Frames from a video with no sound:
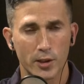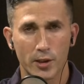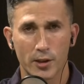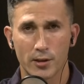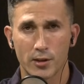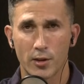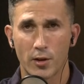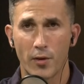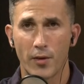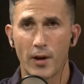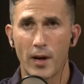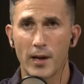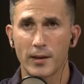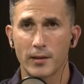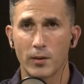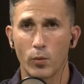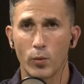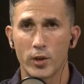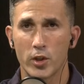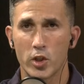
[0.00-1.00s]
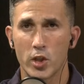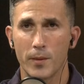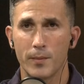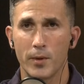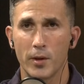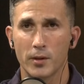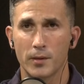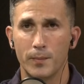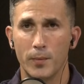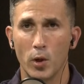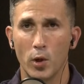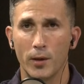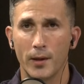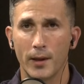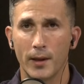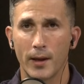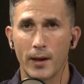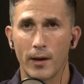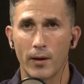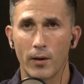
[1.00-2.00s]
Just your thoughts on what Jimbo's
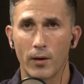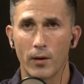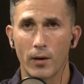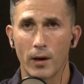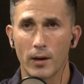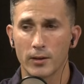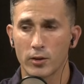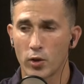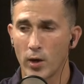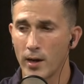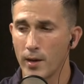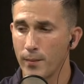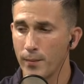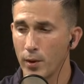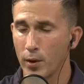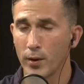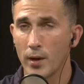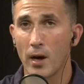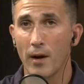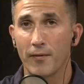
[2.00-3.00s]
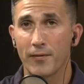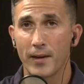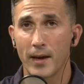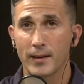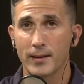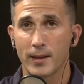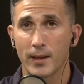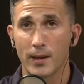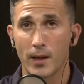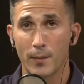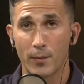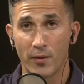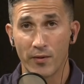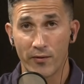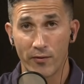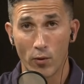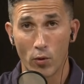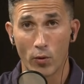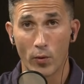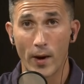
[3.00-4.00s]
building here, trying to build off that number
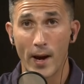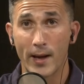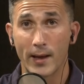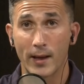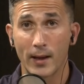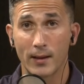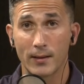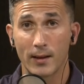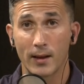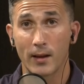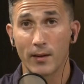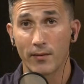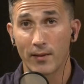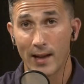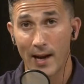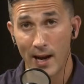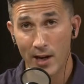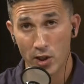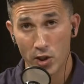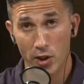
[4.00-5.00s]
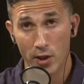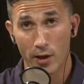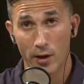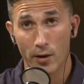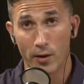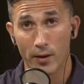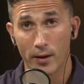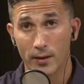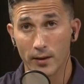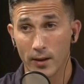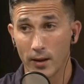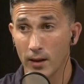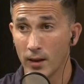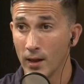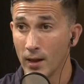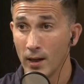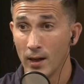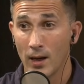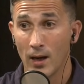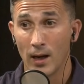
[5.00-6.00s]
4 ranking at the end of last year. And a
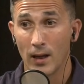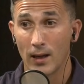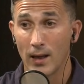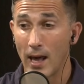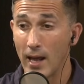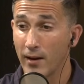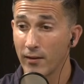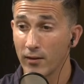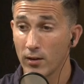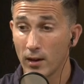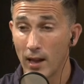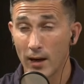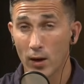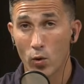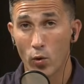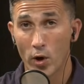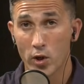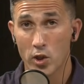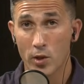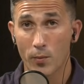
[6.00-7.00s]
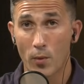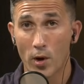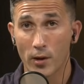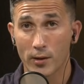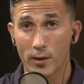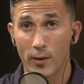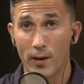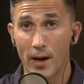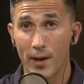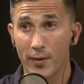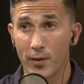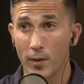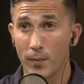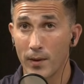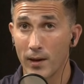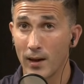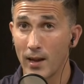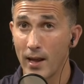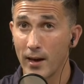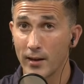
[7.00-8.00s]
lot of question marks are out there,
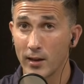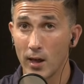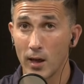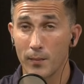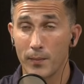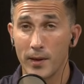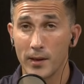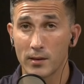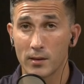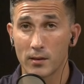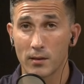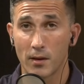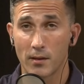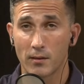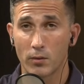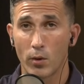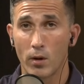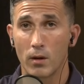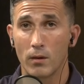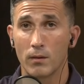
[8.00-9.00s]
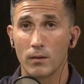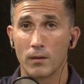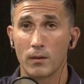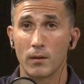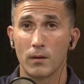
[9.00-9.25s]
but a lot of young pieces as well.